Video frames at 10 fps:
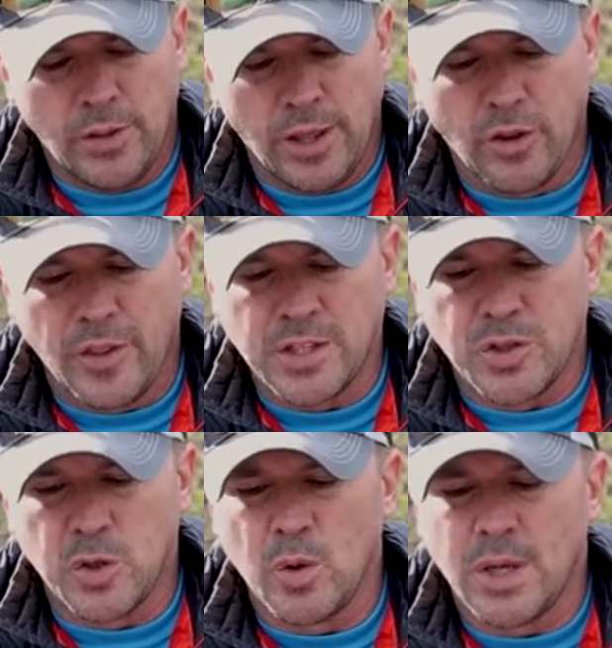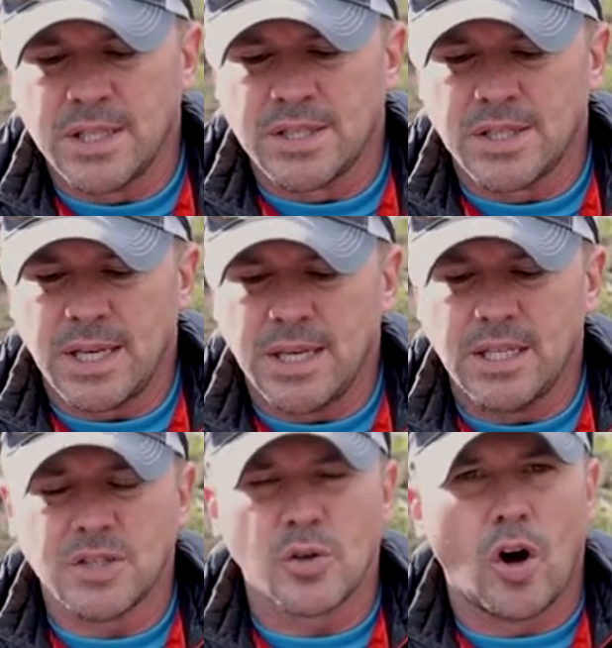the other thing too is
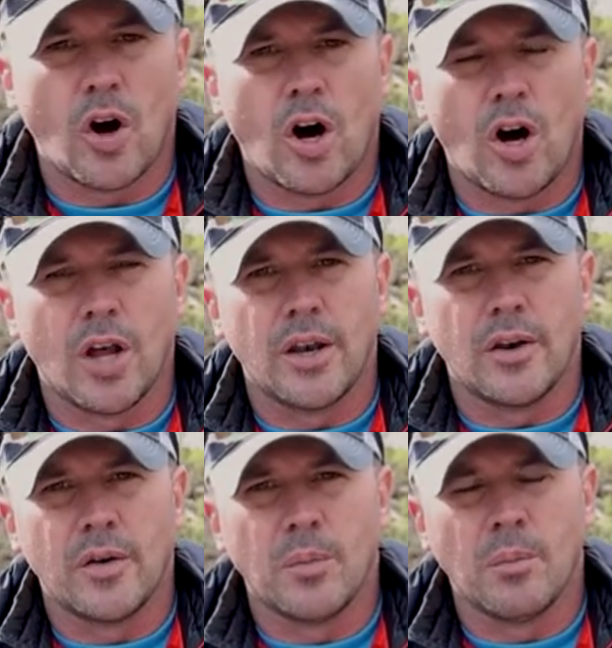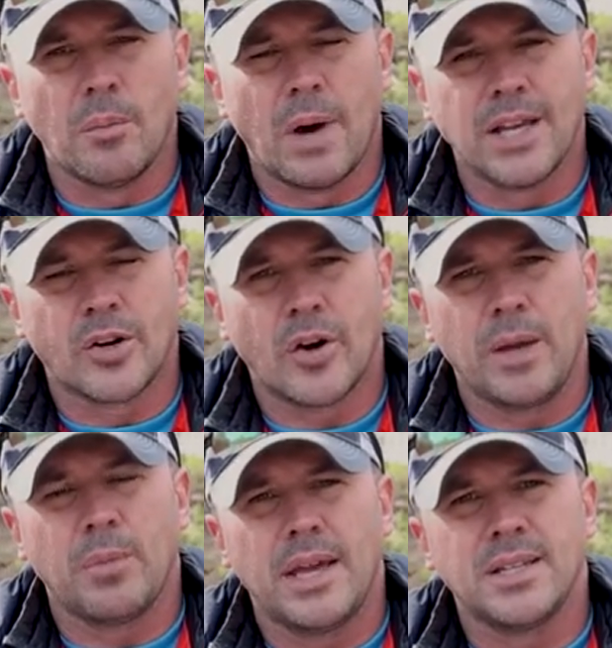is on my
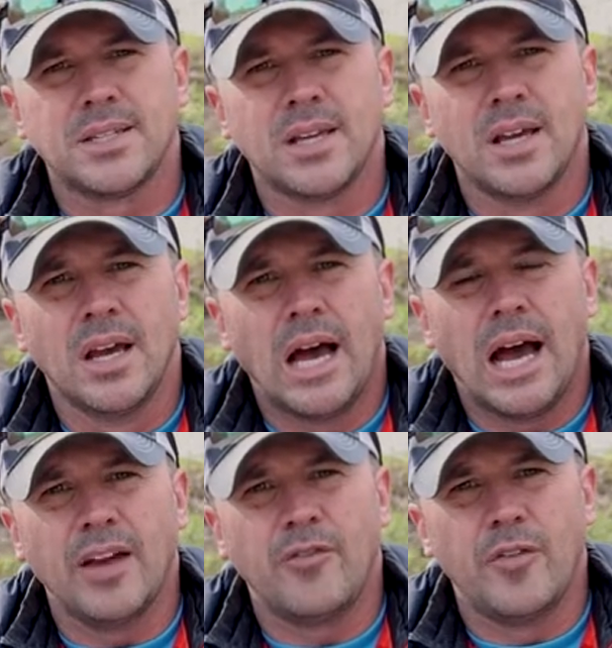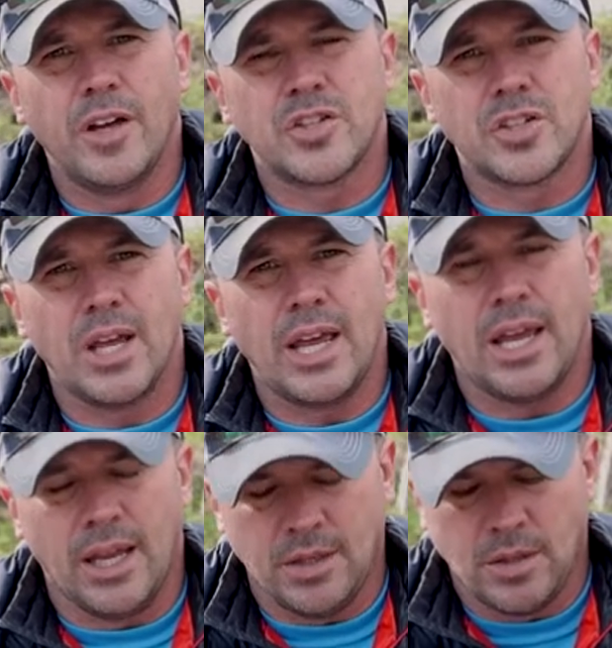crankbaits, I fish
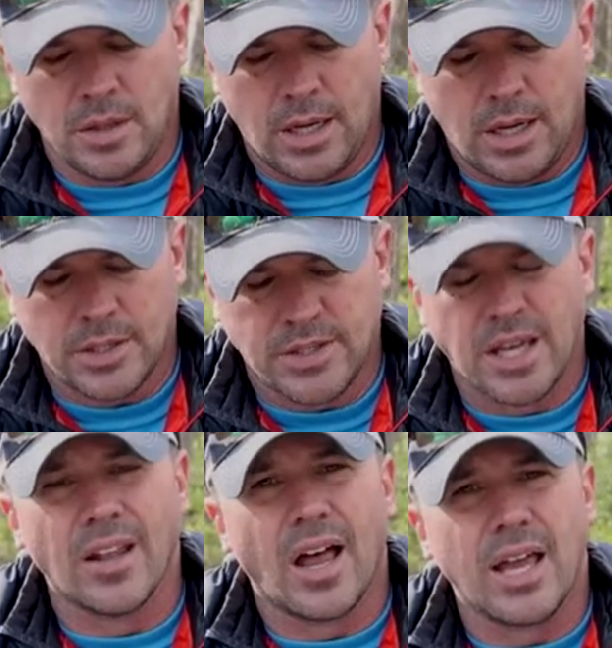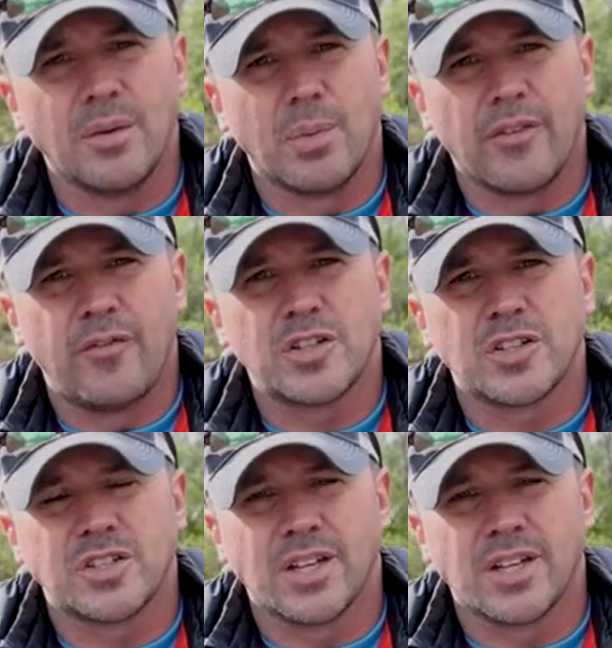a uh, Sunline, but I fish the